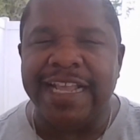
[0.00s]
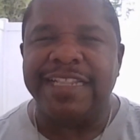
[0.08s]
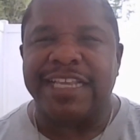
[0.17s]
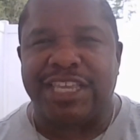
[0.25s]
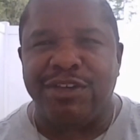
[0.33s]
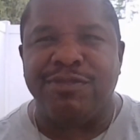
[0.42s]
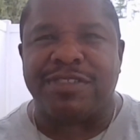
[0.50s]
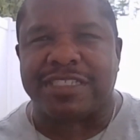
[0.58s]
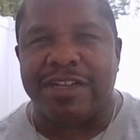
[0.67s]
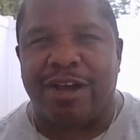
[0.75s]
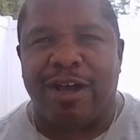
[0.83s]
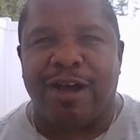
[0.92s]
the cute
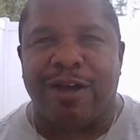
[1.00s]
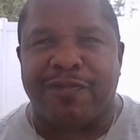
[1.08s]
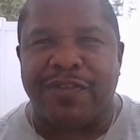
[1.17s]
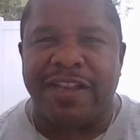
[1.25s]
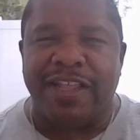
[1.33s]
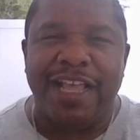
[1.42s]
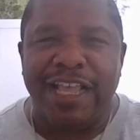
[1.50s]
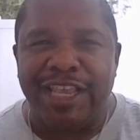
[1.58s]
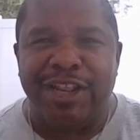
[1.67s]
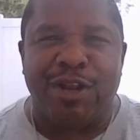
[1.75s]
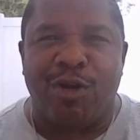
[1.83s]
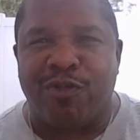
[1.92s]
stuff and,
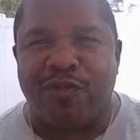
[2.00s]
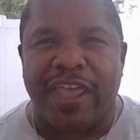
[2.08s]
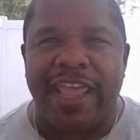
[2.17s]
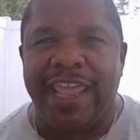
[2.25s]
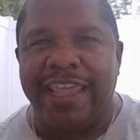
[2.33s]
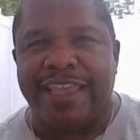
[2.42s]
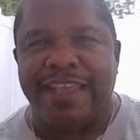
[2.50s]
fake.